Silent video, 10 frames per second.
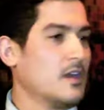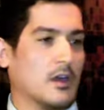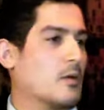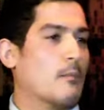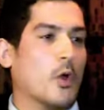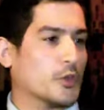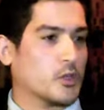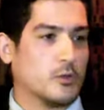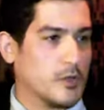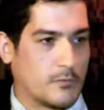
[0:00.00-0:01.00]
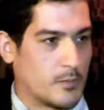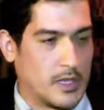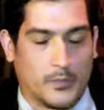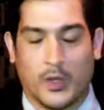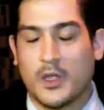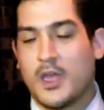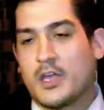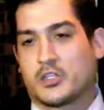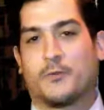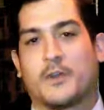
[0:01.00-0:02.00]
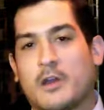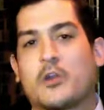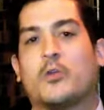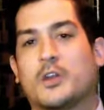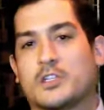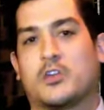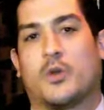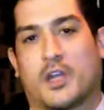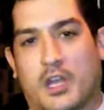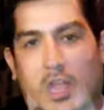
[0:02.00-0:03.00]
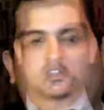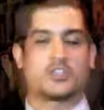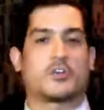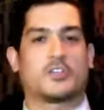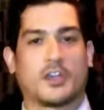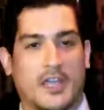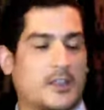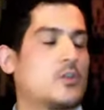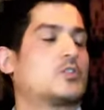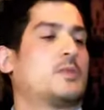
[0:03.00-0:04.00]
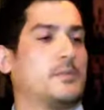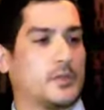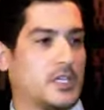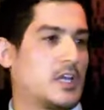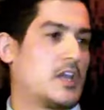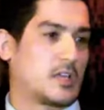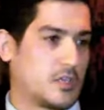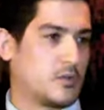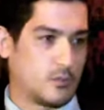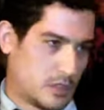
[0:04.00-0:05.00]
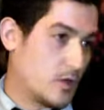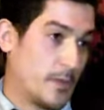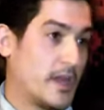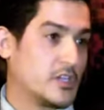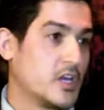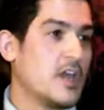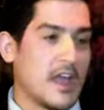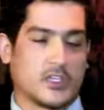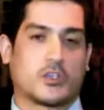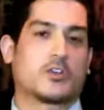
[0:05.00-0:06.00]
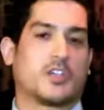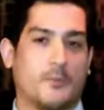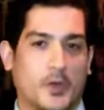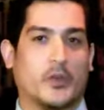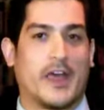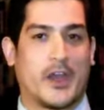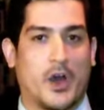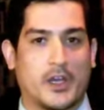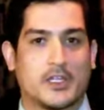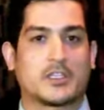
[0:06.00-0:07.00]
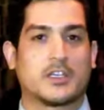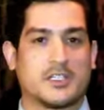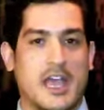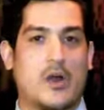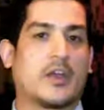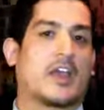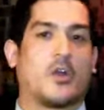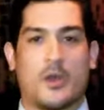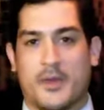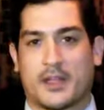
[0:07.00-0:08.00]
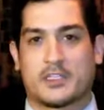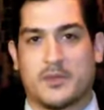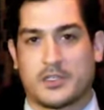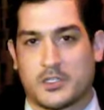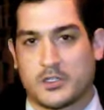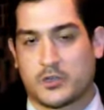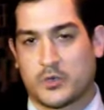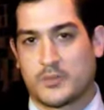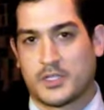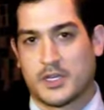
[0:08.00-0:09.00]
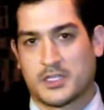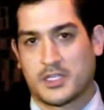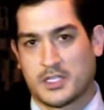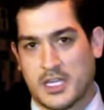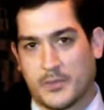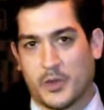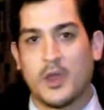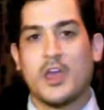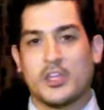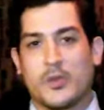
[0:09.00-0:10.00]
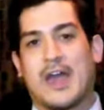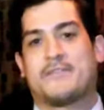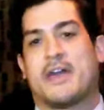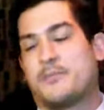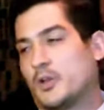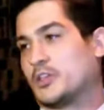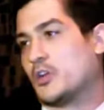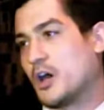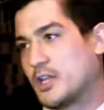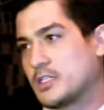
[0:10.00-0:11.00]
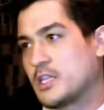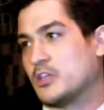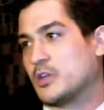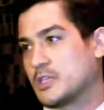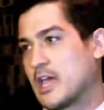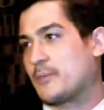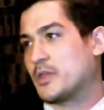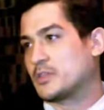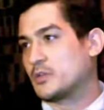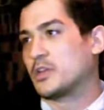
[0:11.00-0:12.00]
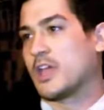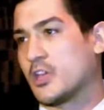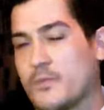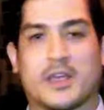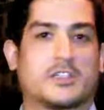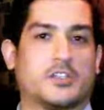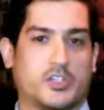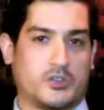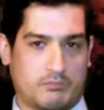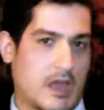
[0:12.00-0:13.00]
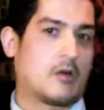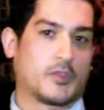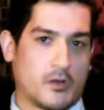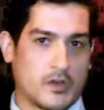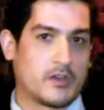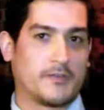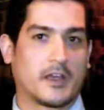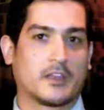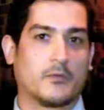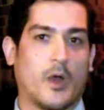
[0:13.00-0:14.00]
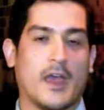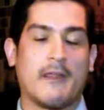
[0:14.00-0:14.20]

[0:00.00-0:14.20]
a multitude of different people. So figure out who it is that you want to connect, start to get those people to connect to your page, and start to build that audience. Because now, again, going back to my sister's website as an example, you have that built-in audience that you can tap into to get your message out there in an effective way.